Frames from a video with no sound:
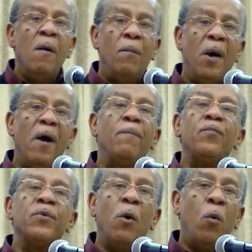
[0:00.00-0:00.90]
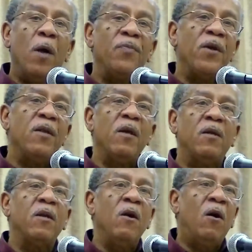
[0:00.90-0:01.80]
But the one thing
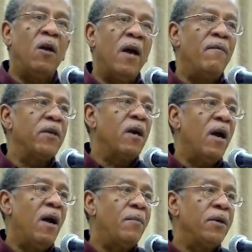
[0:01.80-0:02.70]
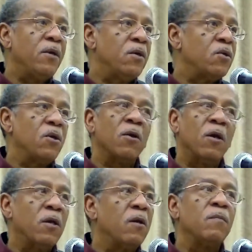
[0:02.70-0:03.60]
that they all have in common is they're
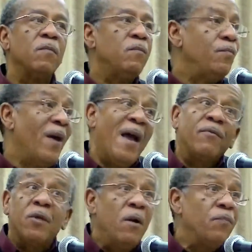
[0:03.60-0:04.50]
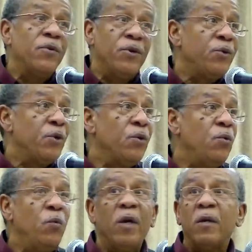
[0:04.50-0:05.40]
going to have something to
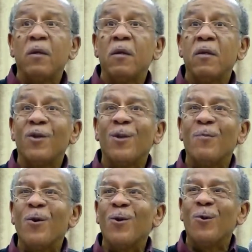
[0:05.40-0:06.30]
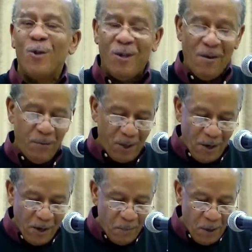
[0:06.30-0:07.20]
do with the spiritual
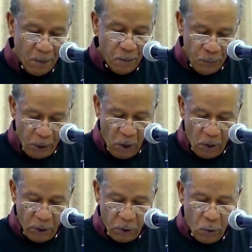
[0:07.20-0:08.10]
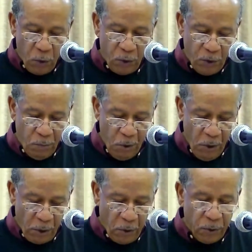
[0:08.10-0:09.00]
self-study book called A Course in
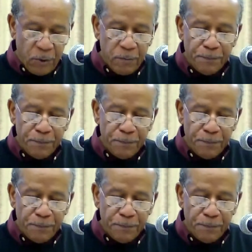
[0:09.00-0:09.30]
Miracles.